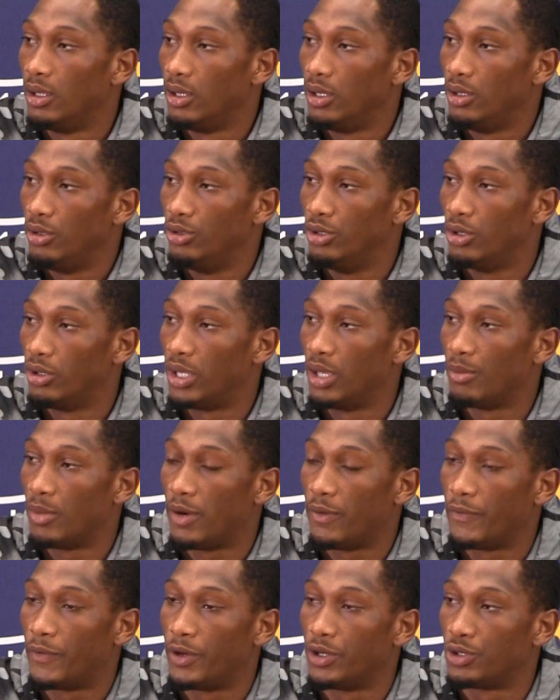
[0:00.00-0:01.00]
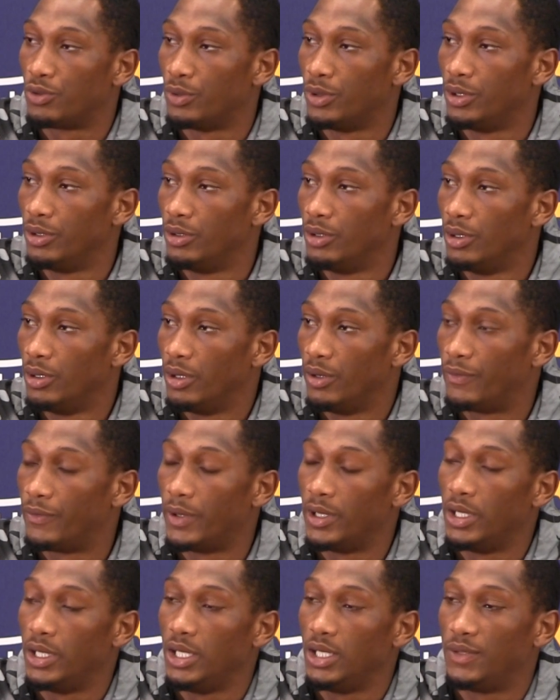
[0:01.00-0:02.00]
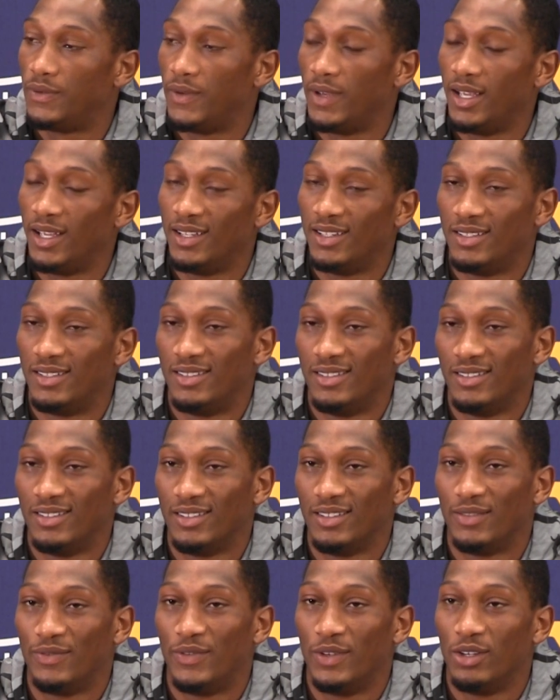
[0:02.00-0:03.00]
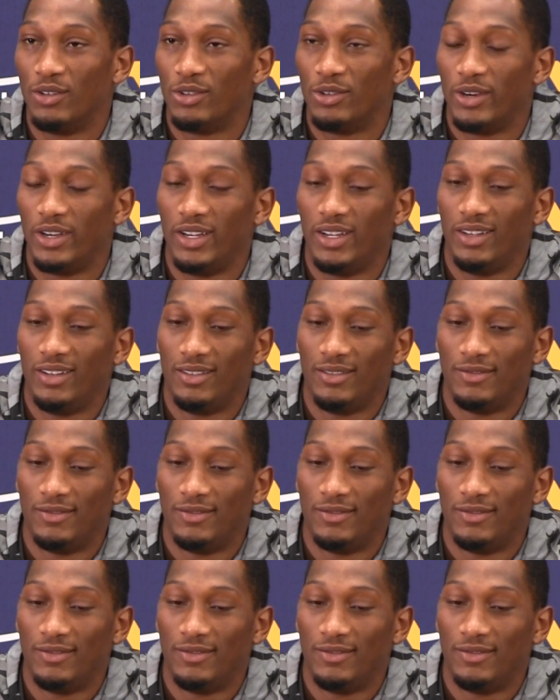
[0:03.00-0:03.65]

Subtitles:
you know, get my first one in front of these fans, it felt great.